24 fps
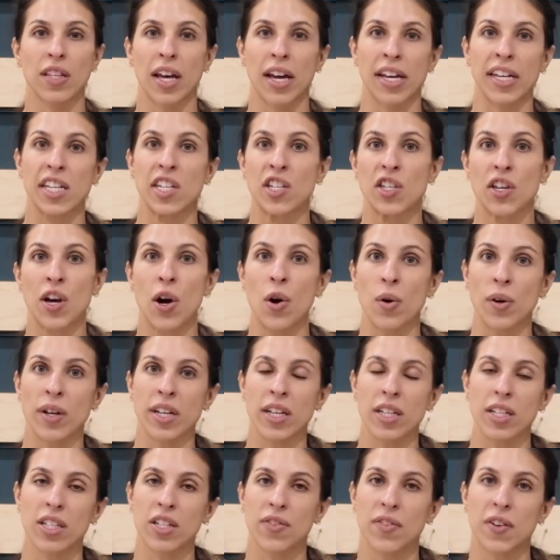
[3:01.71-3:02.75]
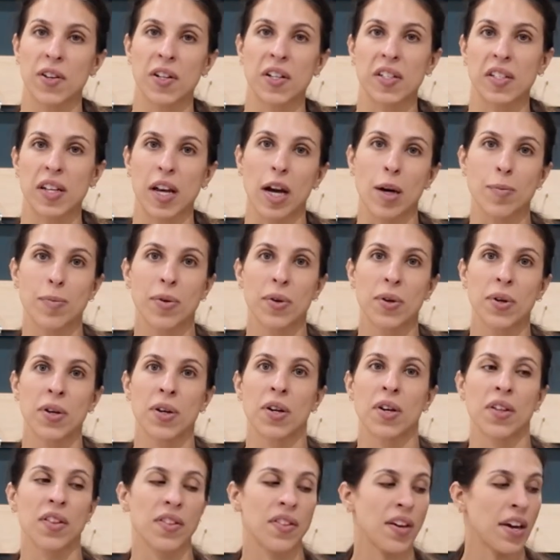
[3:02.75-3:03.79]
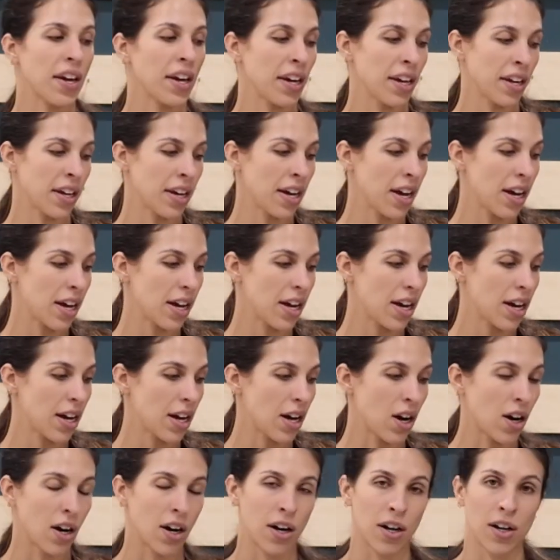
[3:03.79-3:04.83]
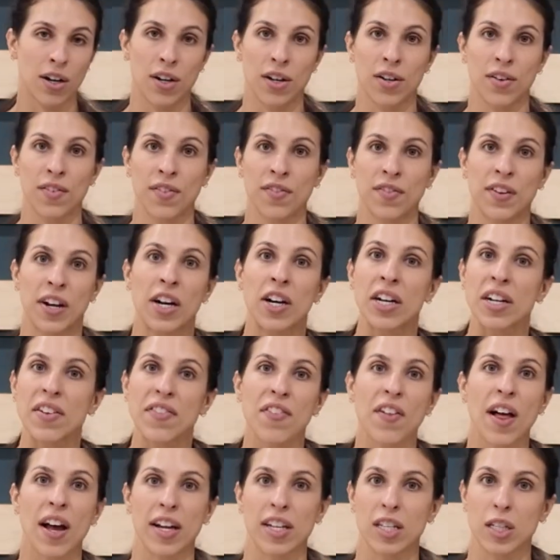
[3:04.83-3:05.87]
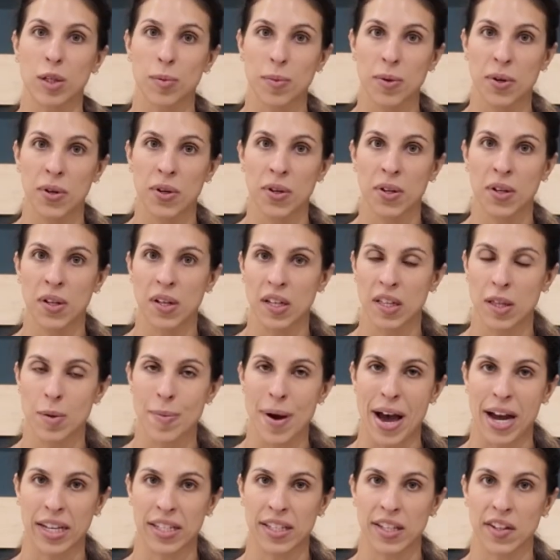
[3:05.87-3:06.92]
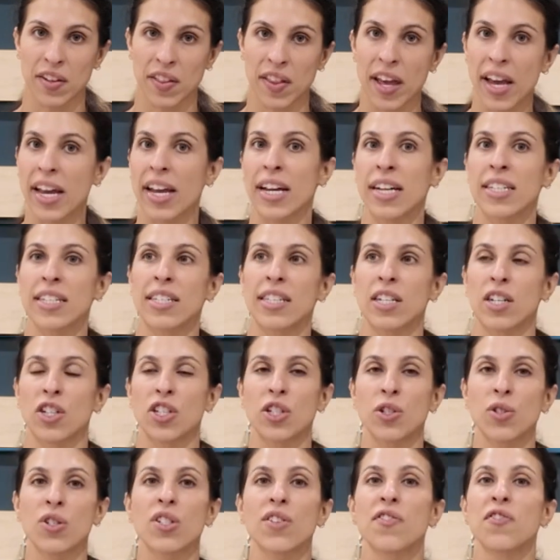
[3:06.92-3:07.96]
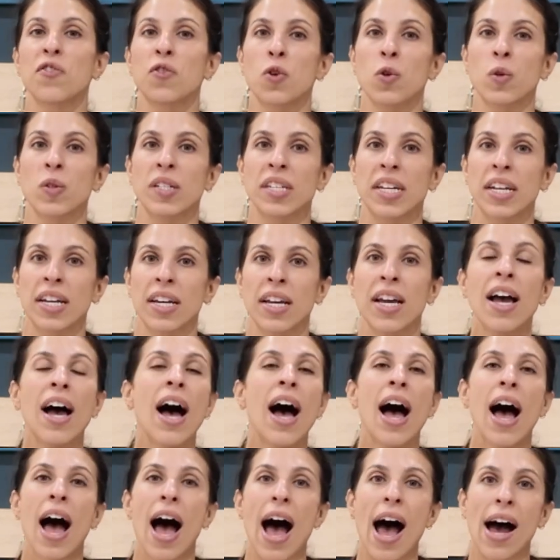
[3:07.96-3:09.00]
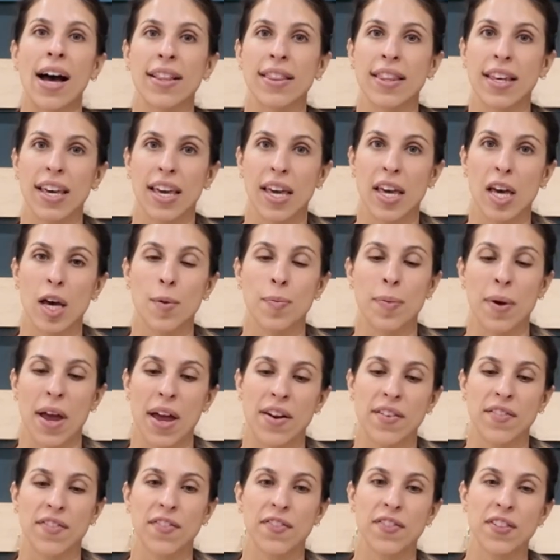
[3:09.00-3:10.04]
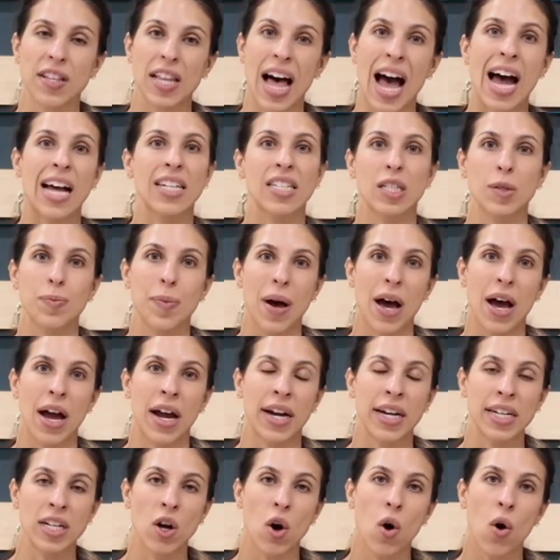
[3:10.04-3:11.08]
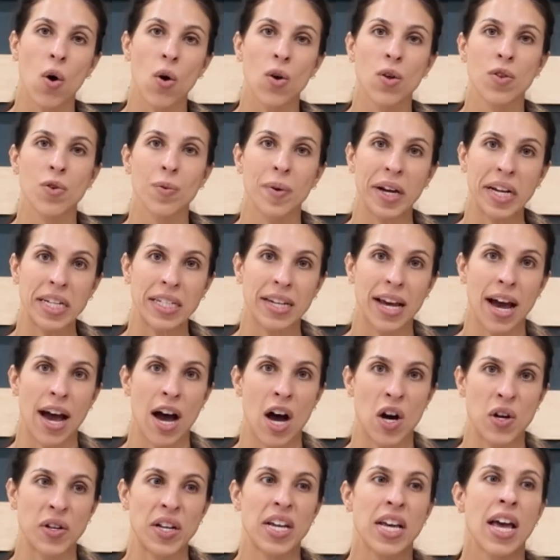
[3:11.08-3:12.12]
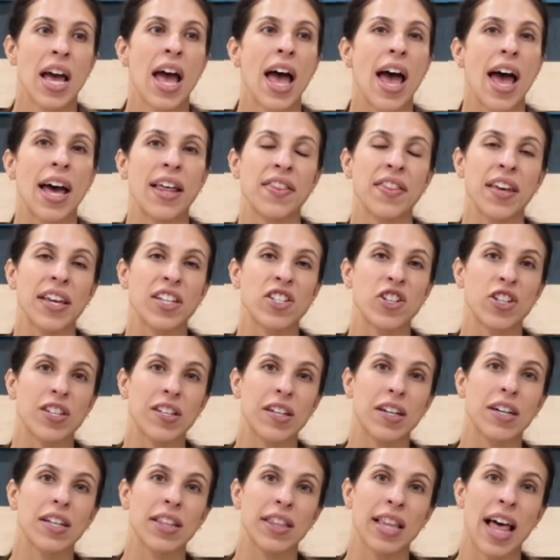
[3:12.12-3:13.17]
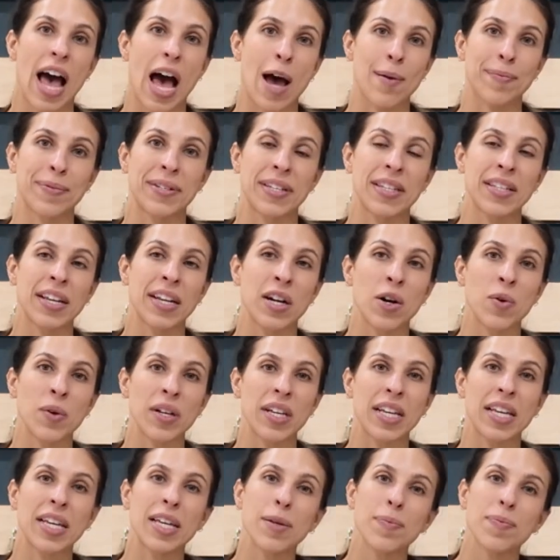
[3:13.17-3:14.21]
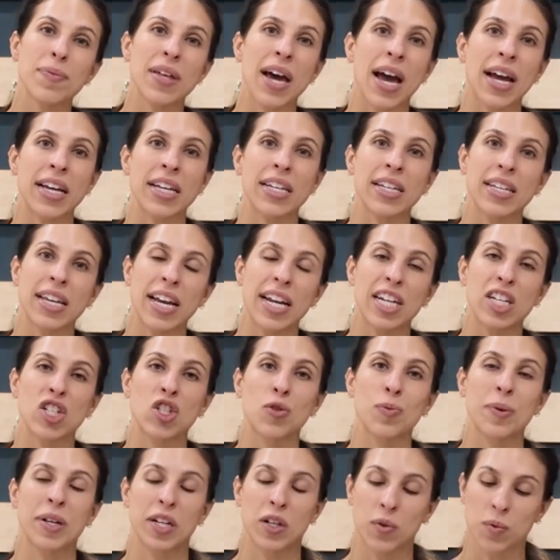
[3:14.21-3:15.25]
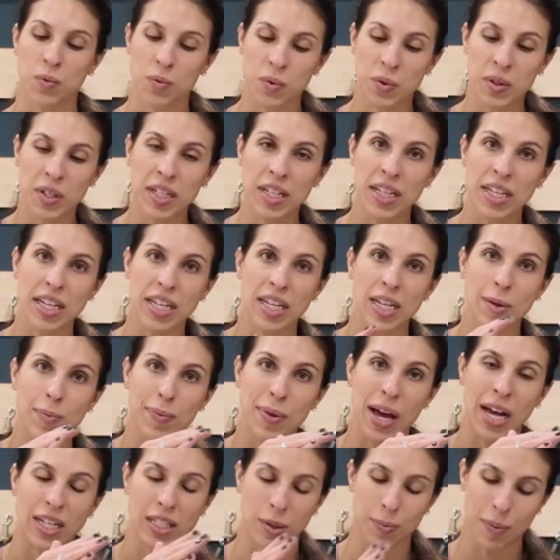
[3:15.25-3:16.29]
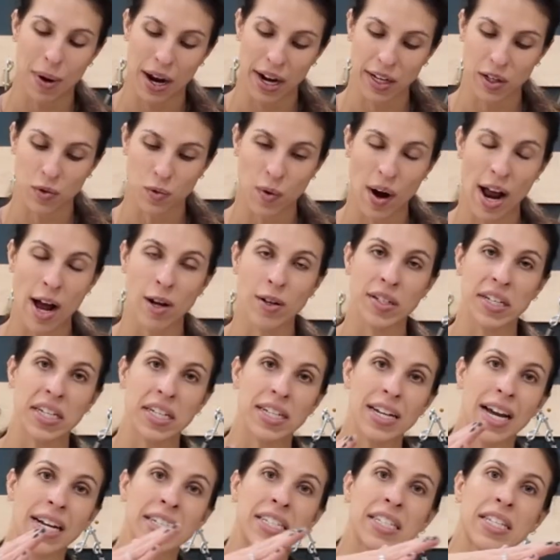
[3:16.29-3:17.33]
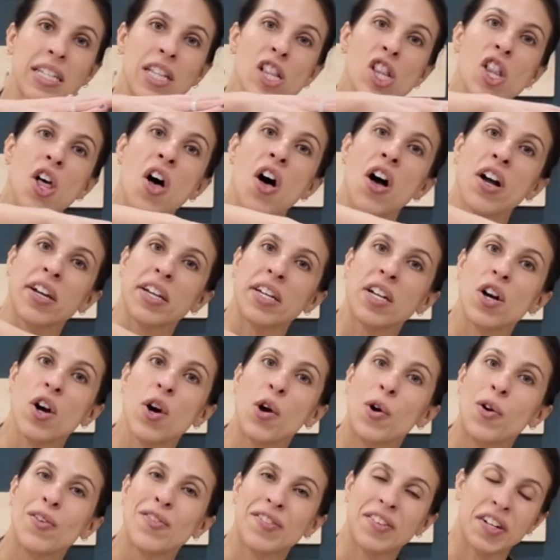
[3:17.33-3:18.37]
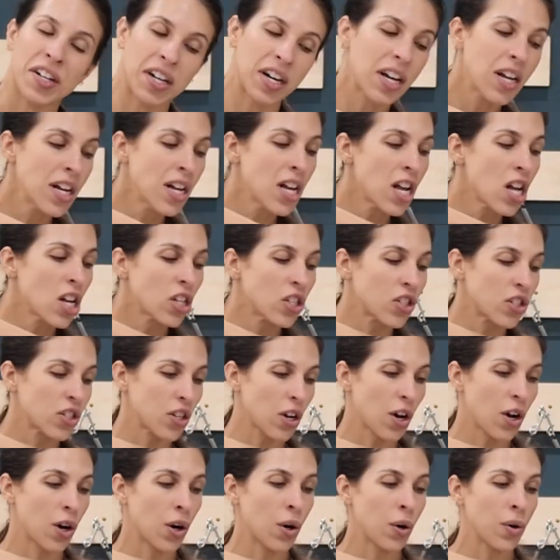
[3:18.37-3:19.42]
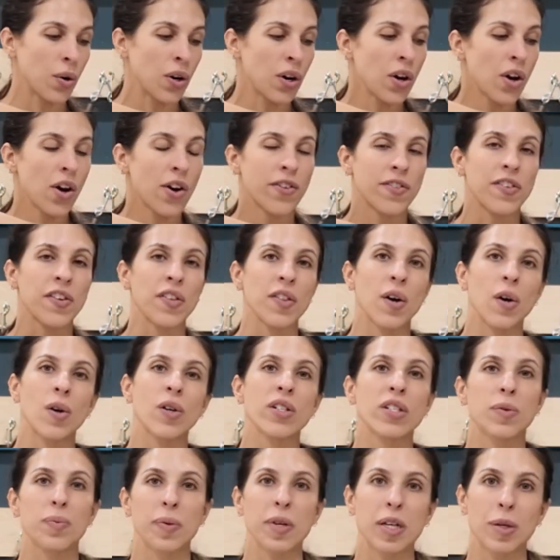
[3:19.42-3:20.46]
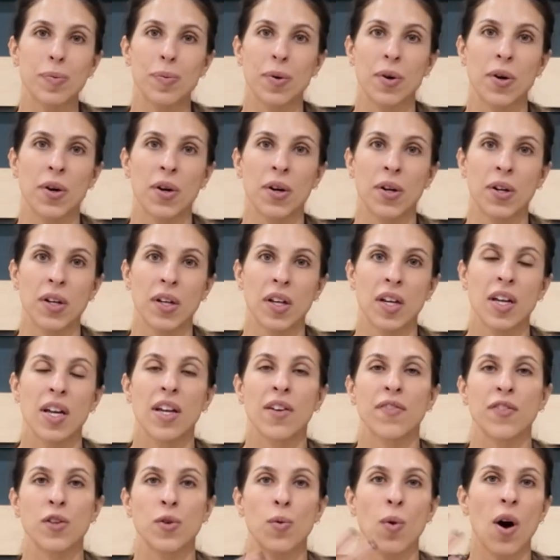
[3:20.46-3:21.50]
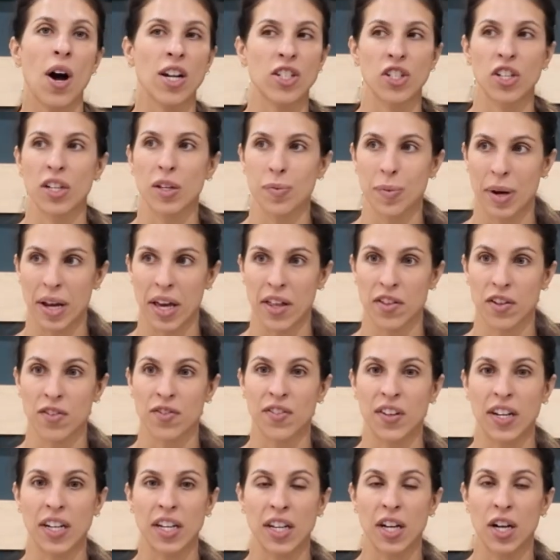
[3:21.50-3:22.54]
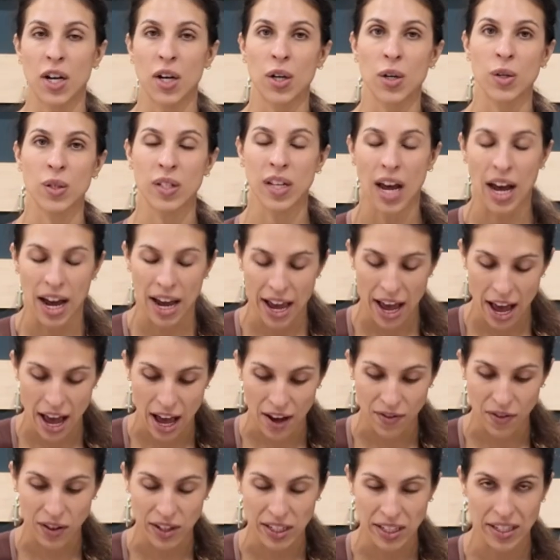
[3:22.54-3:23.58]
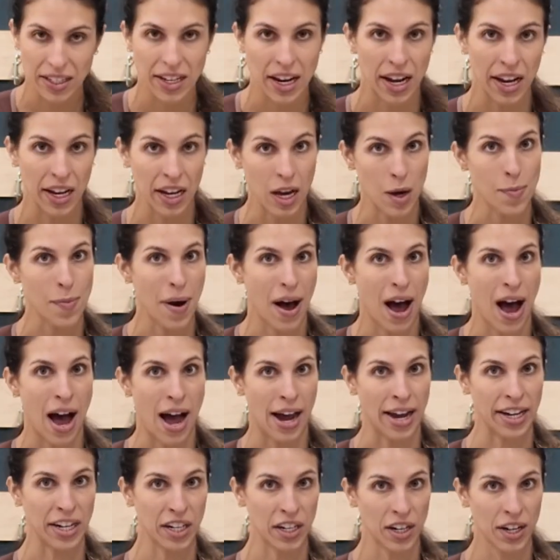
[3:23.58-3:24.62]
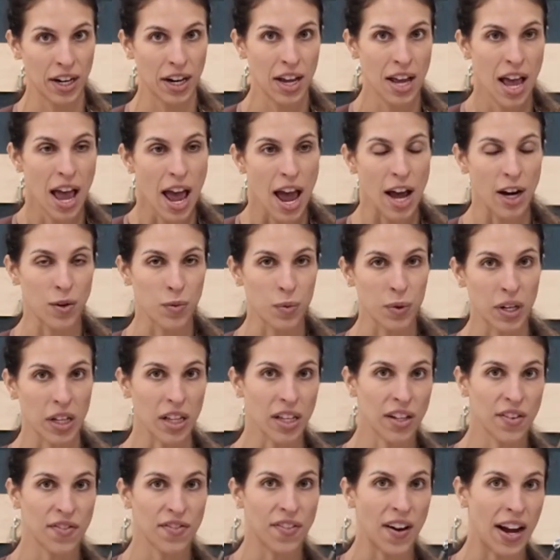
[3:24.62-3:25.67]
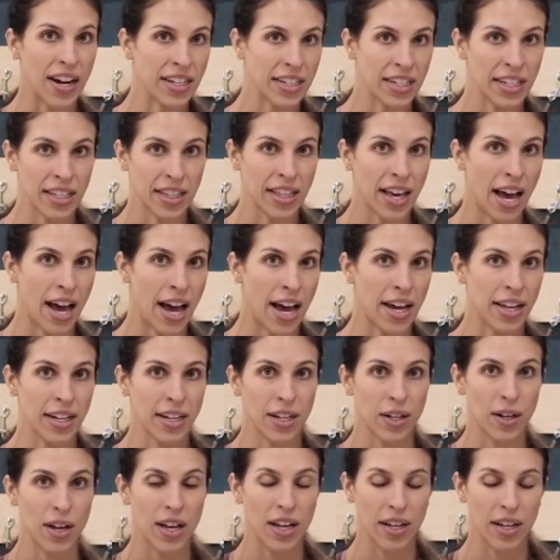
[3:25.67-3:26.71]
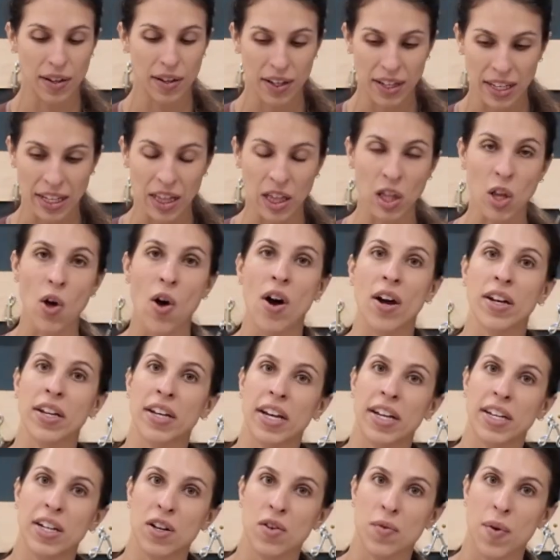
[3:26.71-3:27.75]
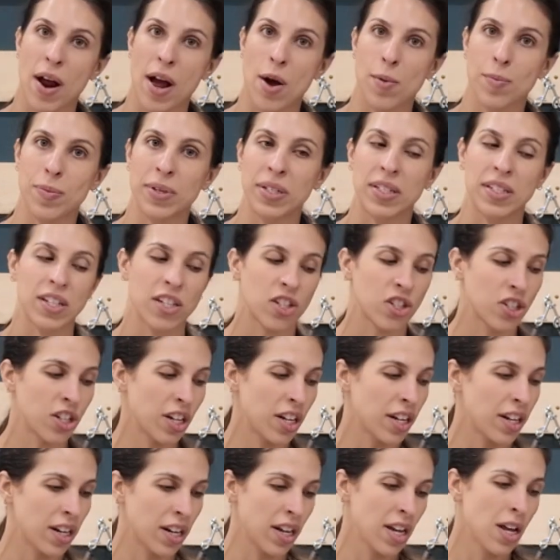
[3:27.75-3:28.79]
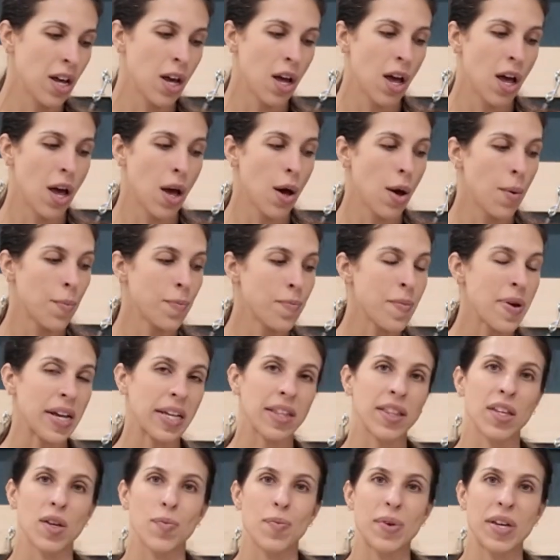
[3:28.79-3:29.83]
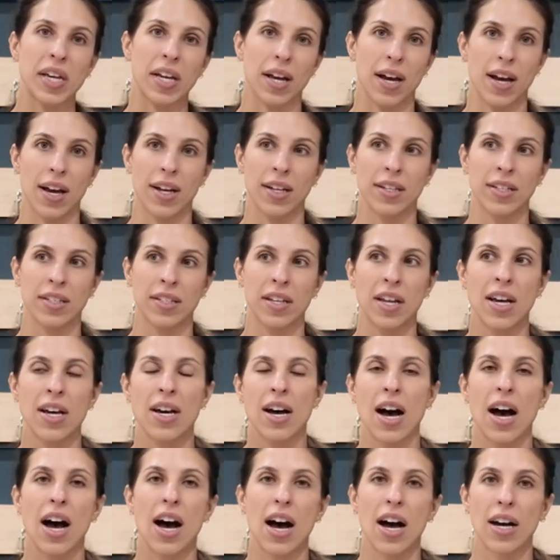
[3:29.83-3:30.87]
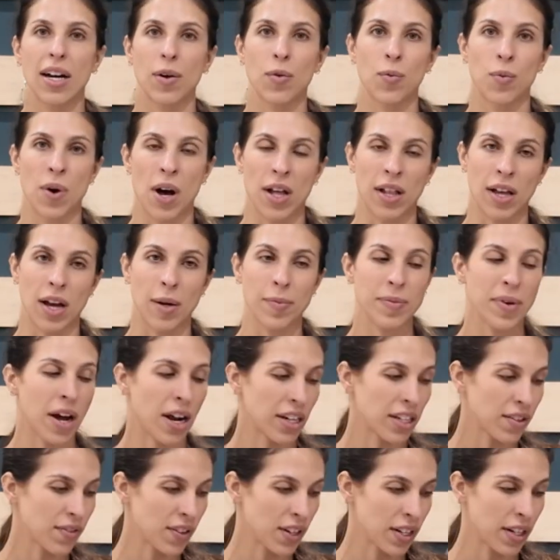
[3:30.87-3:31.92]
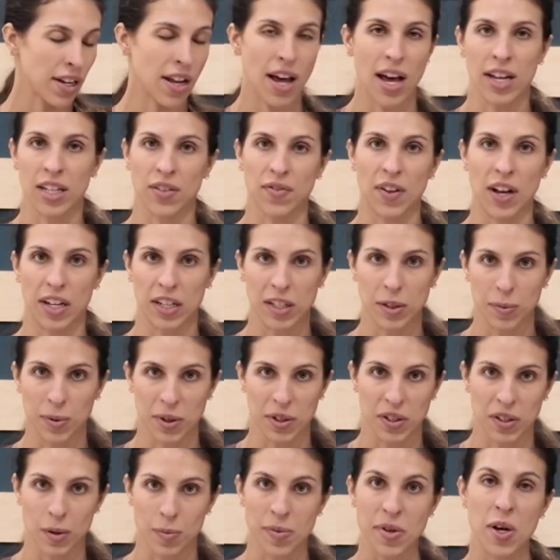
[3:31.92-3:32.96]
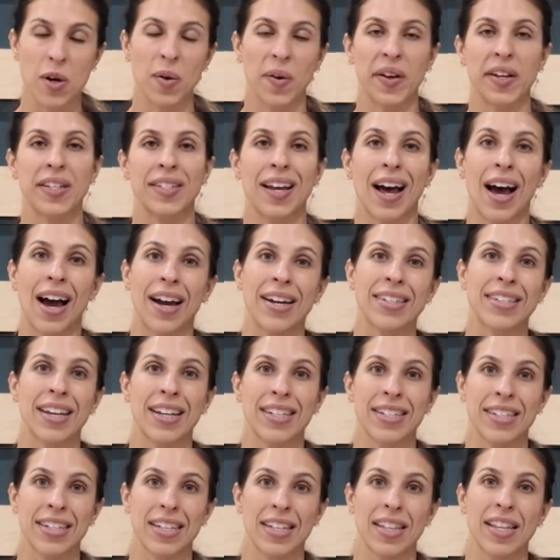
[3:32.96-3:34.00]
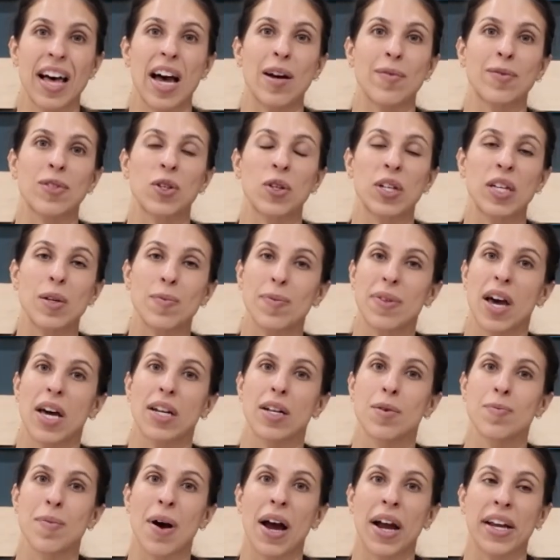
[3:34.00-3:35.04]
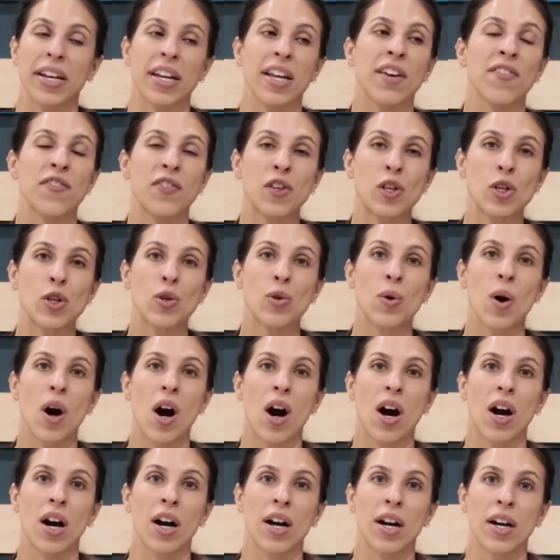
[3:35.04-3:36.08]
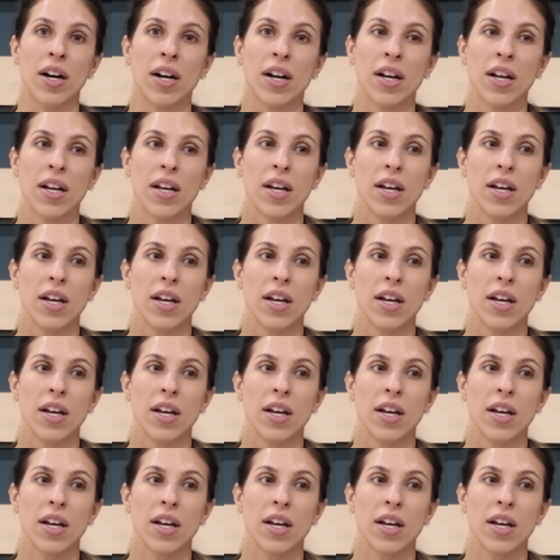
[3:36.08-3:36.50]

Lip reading: like yogis, for example, they are very flexible in the backs of their legs. They're used to folding at the hip and flat spine all the way down, and they just collapse and they don't keep that engagement and really keep that spine rounding nice and long and over. So for those people, if you watch any of my other videos, I have it staying up higher and really finding that elongated round position, mainly because while I'm not even as flexible as some yogis, I tend to collapse. So keep that in mind. If you are